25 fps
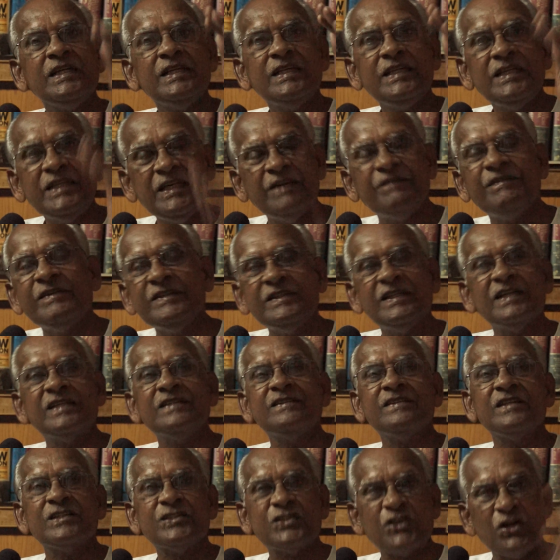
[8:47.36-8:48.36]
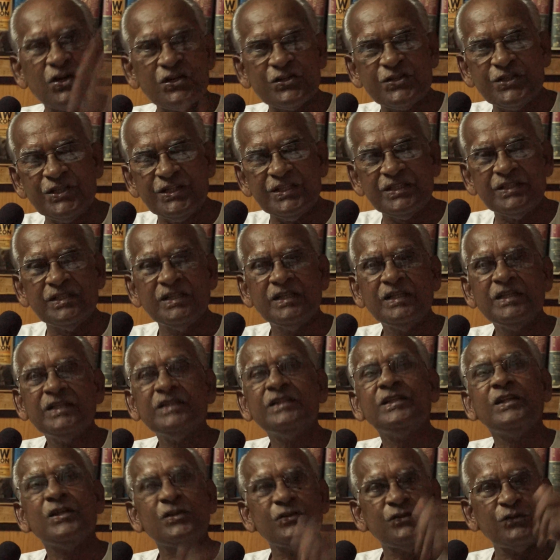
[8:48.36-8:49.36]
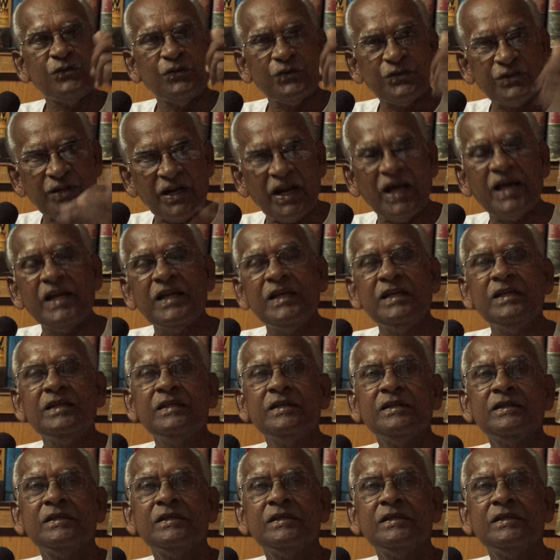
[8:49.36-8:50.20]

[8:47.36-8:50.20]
Even there is a charge sheet, there is no trial.